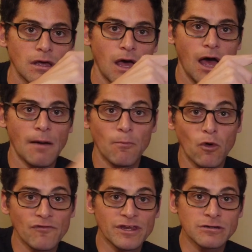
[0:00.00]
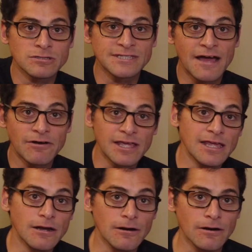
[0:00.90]
More videos down
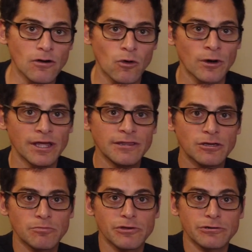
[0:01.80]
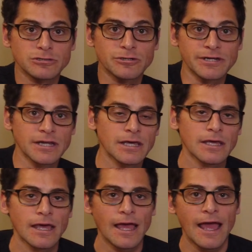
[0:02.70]
here, or in the computer screen.
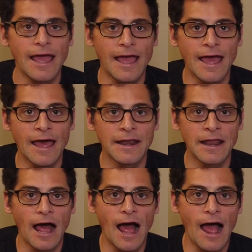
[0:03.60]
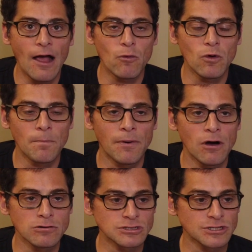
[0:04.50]
And I will
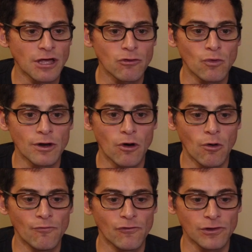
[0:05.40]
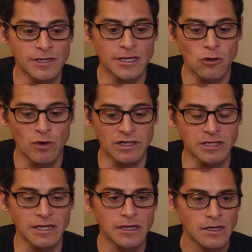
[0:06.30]
post another one hopefully
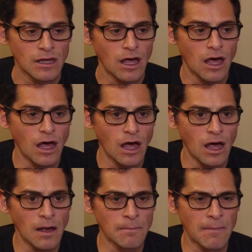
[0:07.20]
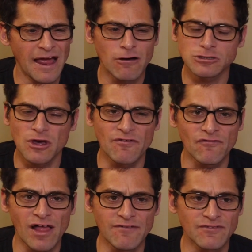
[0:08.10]
quickly. I also have a
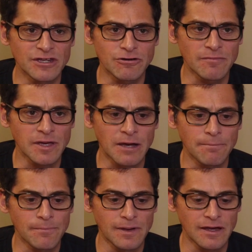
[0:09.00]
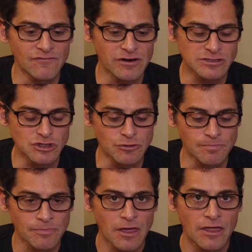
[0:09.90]
flying video coming up very
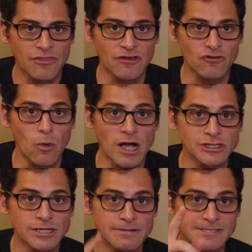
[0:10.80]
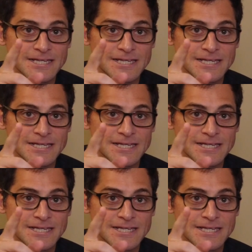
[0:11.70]
soon. Thanks for watching.